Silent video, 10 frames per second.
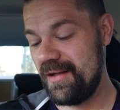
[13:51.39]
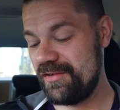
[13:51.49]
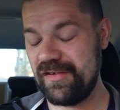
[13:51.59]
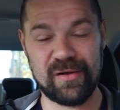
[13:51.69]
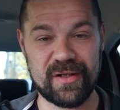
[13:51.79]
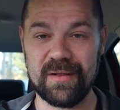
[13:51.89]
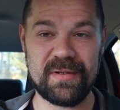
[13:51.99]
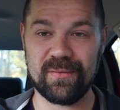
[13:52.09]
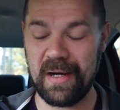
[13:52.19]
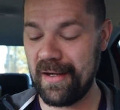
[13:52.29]
Still going to
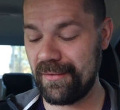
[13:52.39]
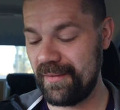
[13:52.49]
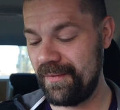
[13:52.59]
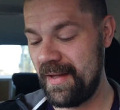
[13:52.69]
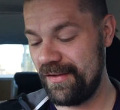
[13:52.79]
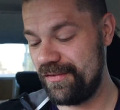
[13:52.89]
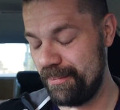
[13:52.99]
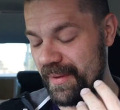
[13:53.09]
be rarer than this,